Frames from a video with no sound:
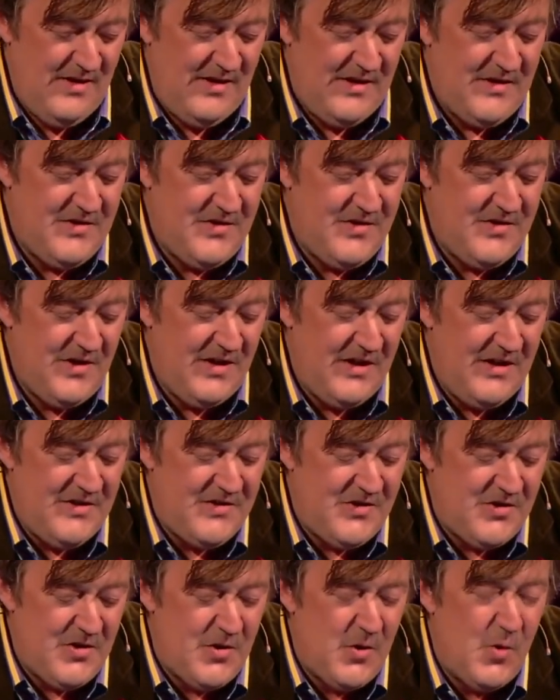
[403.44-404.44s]

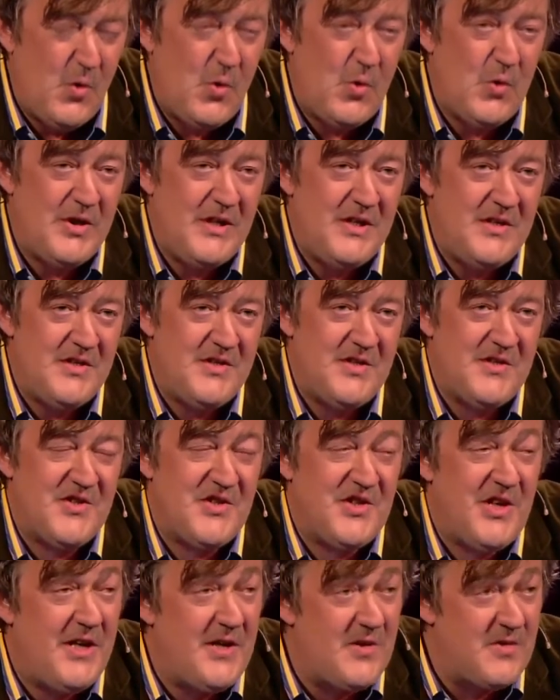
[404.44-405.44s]
He's torn into
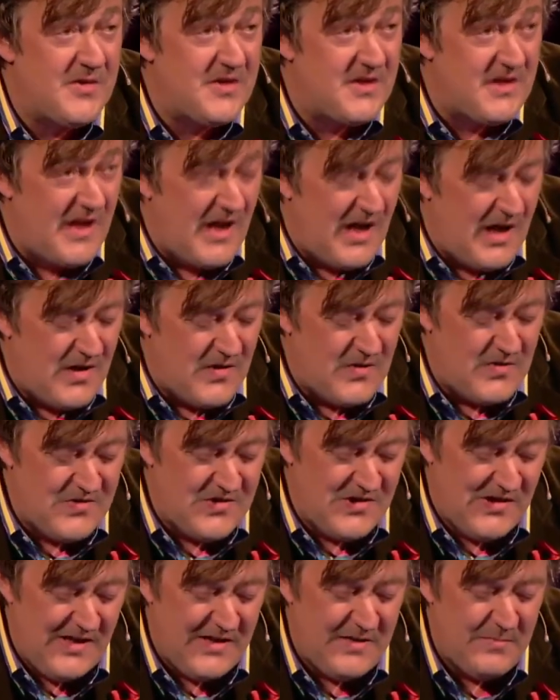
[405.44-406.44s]
sacred
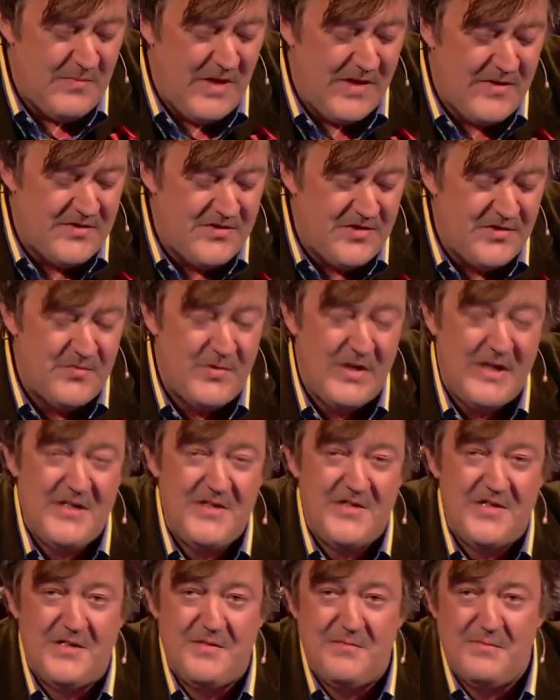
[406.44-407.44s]
cows like Mother
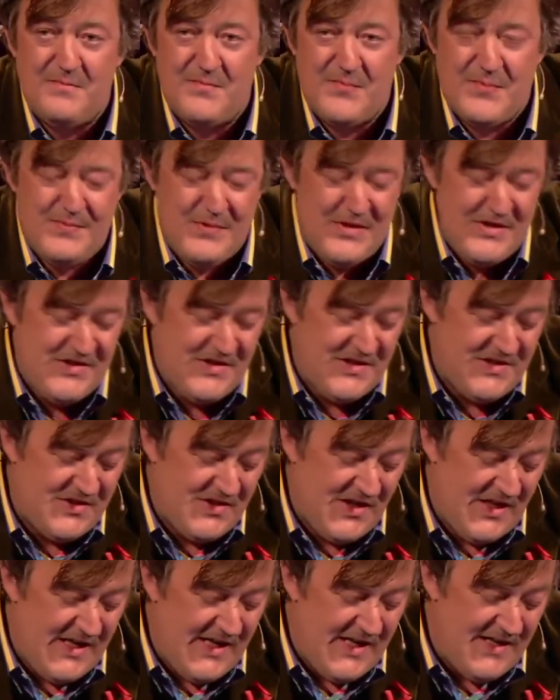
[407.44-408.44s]
Teresa and Princess
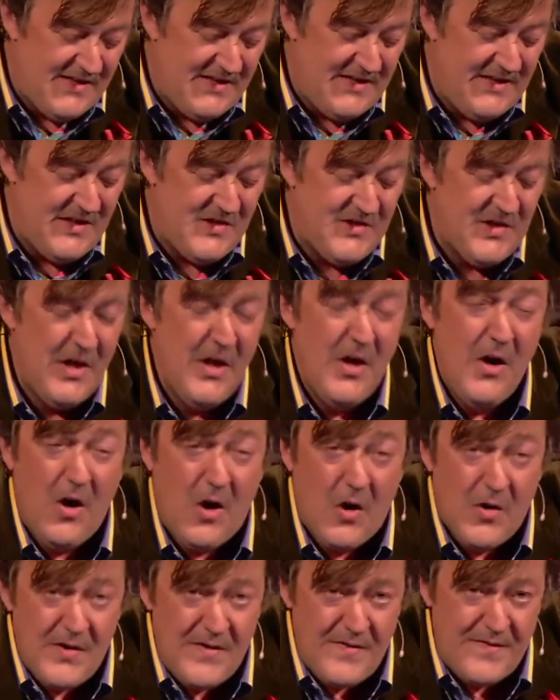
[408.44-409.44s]
Diana. He's
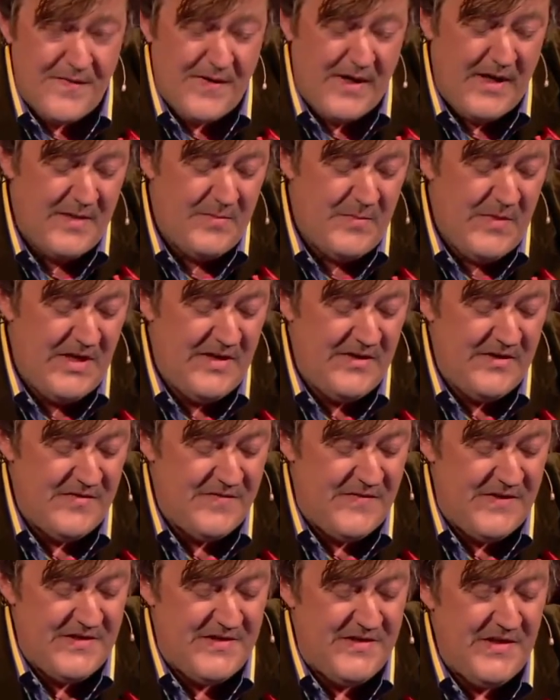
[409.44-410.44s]
horrified many
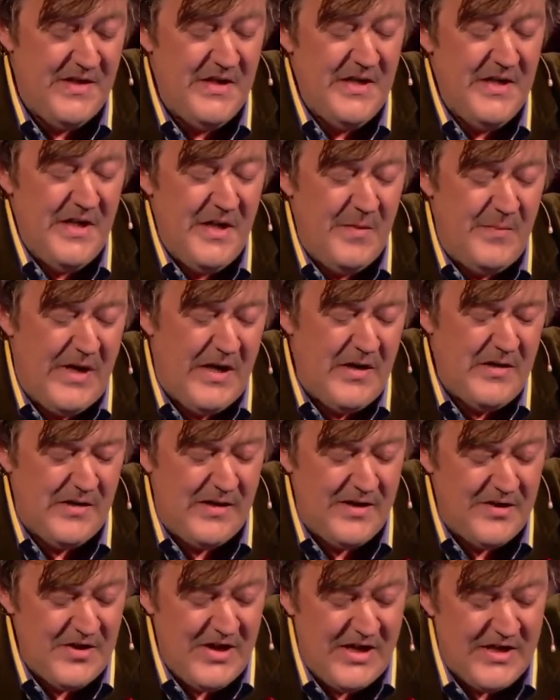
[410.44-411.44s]
of his
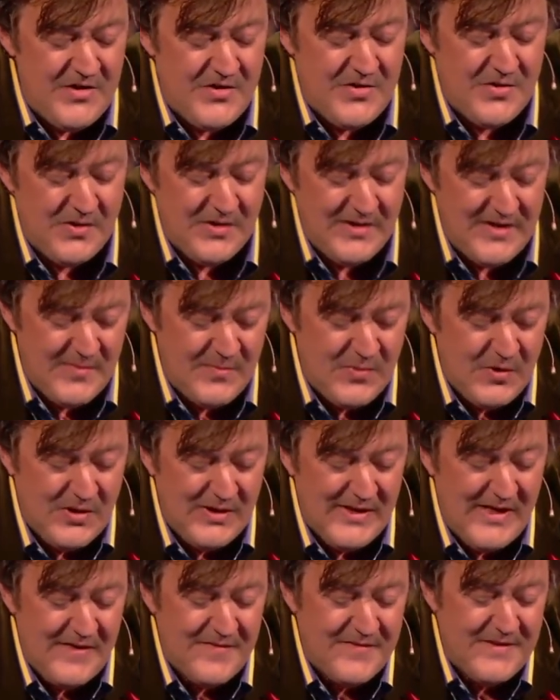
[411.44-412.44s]
apparently natural liberal
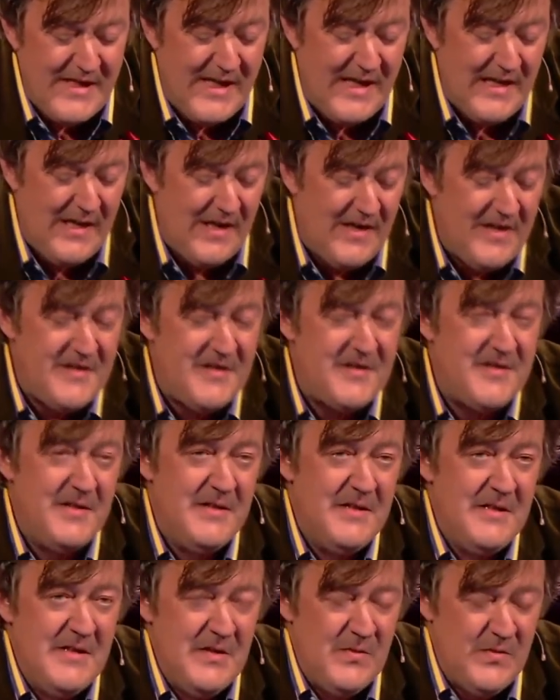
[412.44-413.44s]
left allies
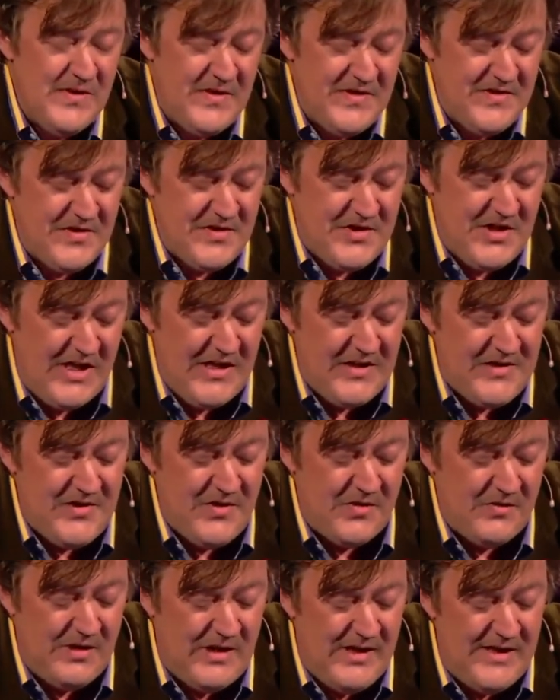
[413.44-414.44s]
with his attacks
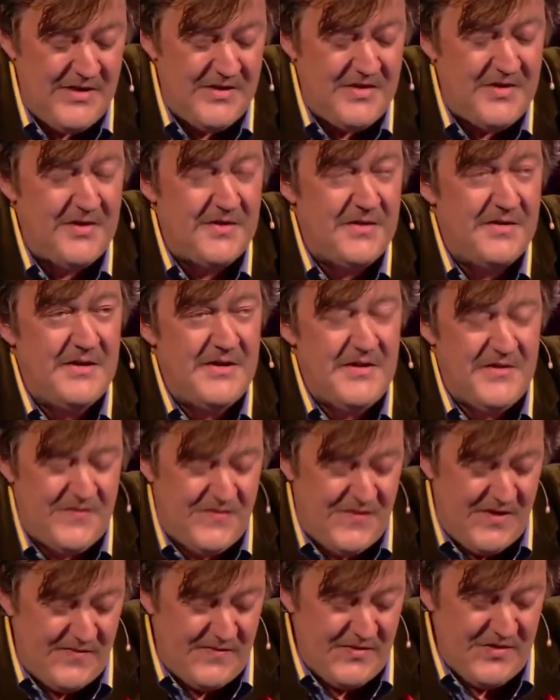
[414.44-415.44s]
on Clinton, his
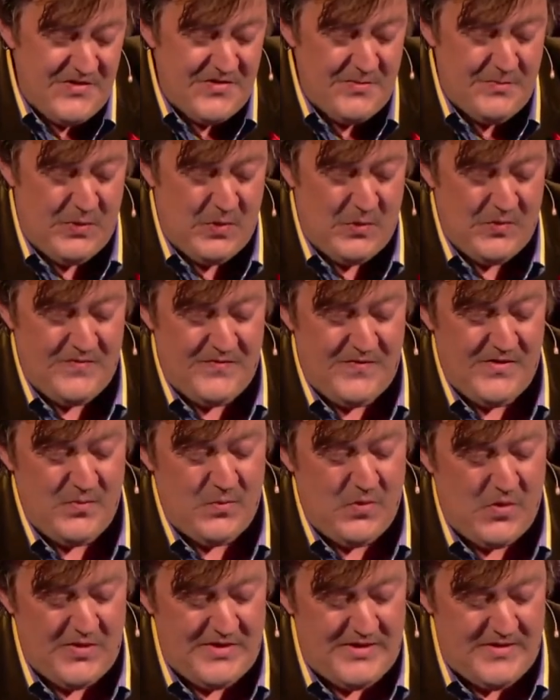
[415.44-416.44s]
fervent support for the
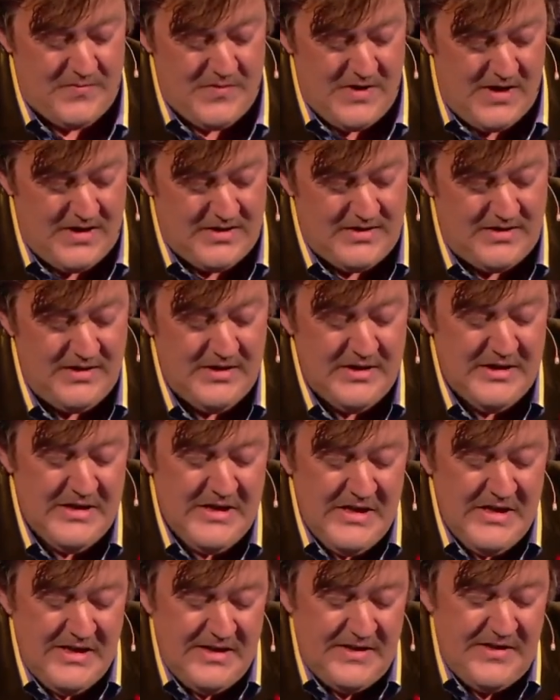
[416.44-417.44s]
war in Iraq.
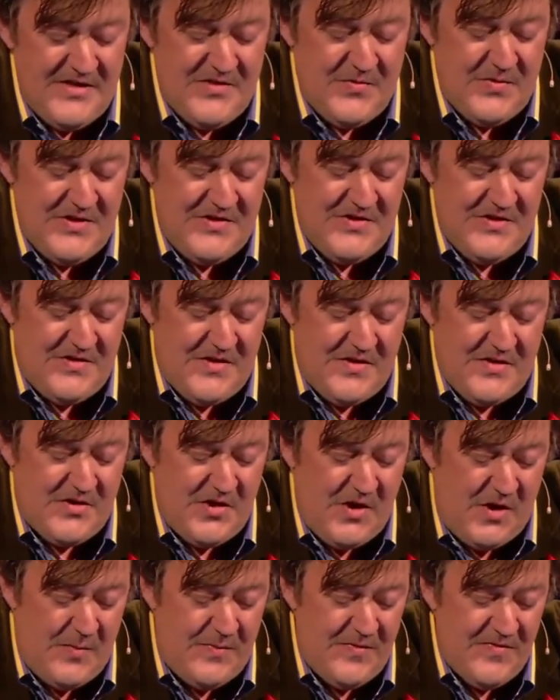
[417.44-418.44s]
And he's risen to the
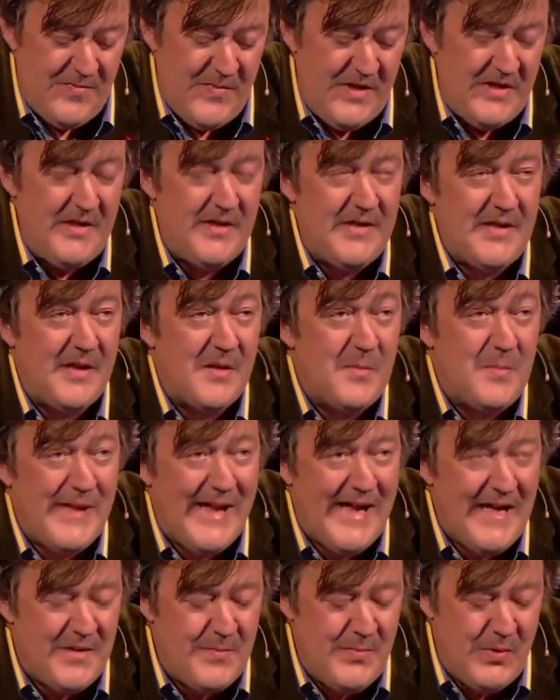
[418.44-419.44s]
top of many little
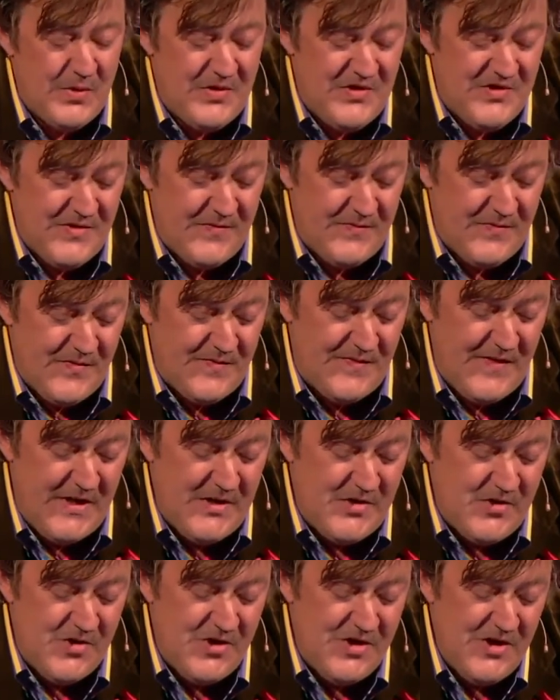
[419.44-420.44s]
black books of
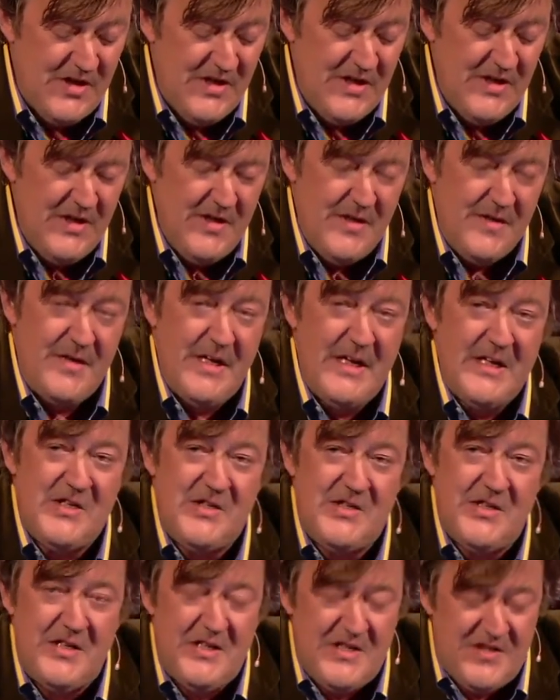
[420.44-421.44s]
revenge thanks
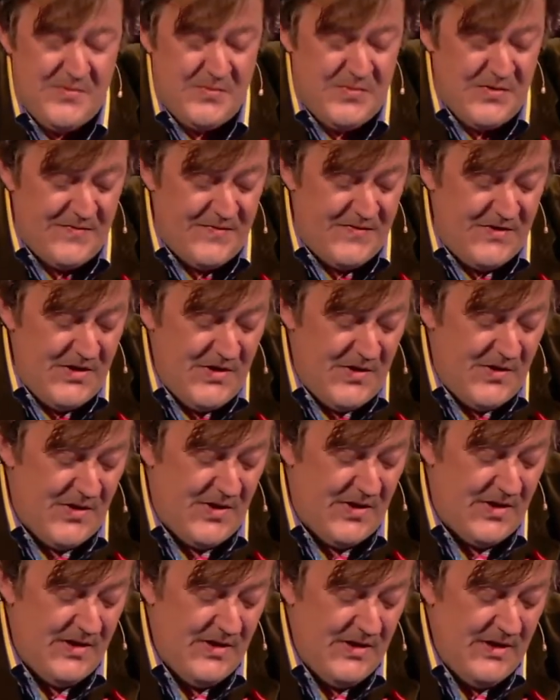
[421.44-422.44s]
to his
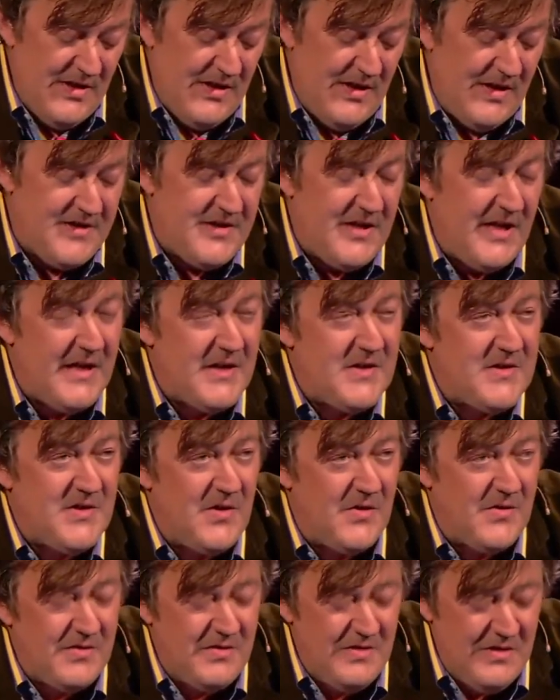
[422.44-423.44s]
bravura attacks
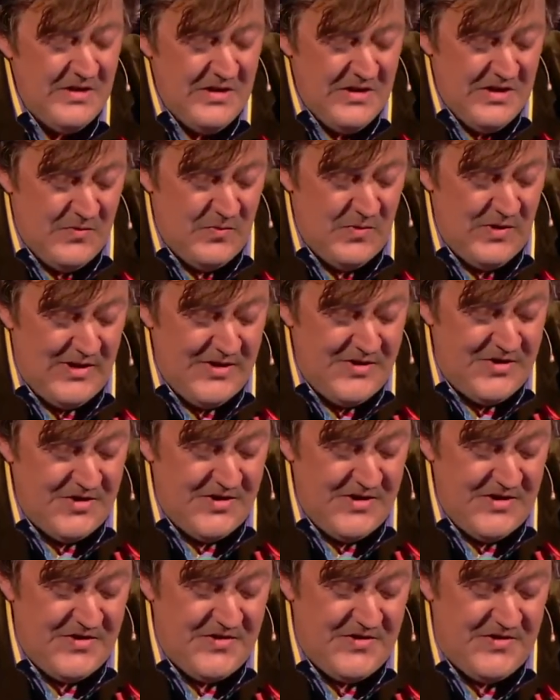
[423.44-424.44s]
on
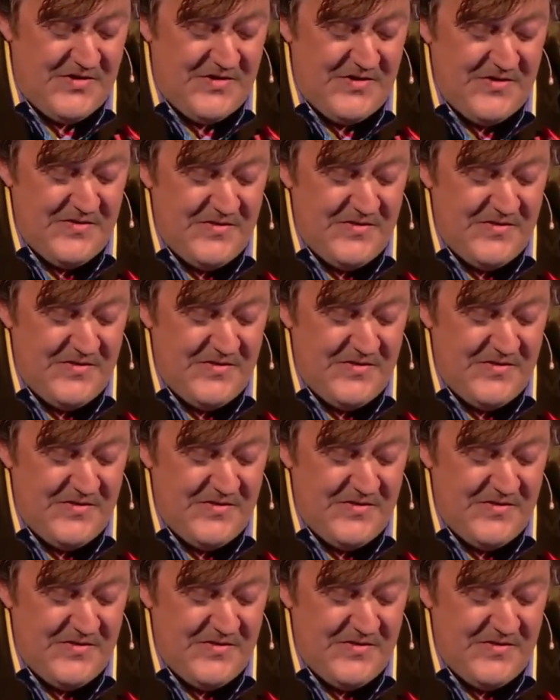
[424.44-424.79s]
religionists,